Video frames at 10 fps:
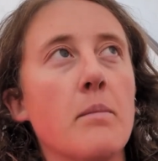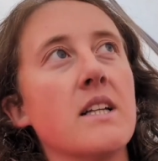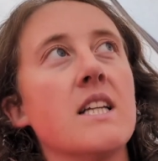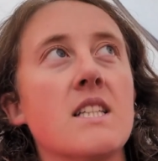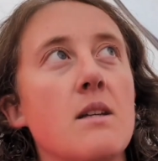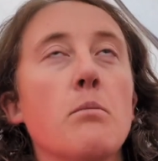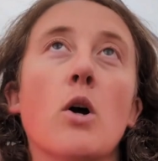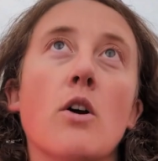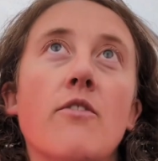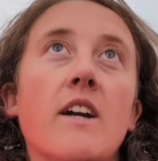but is it
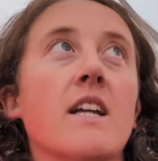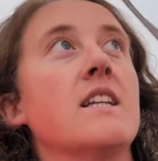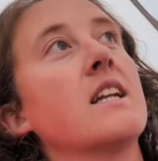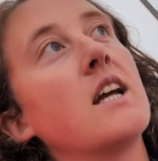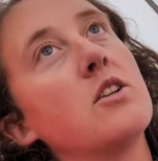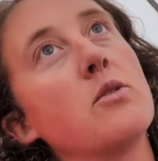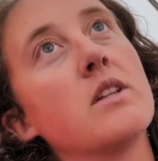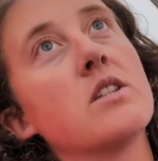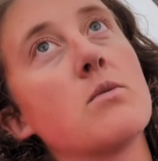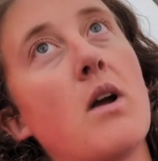perfect? Did I
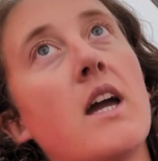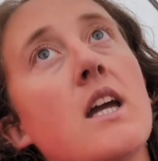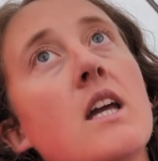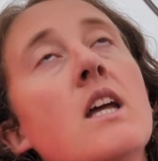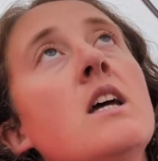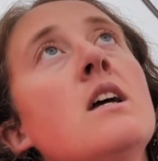do this right?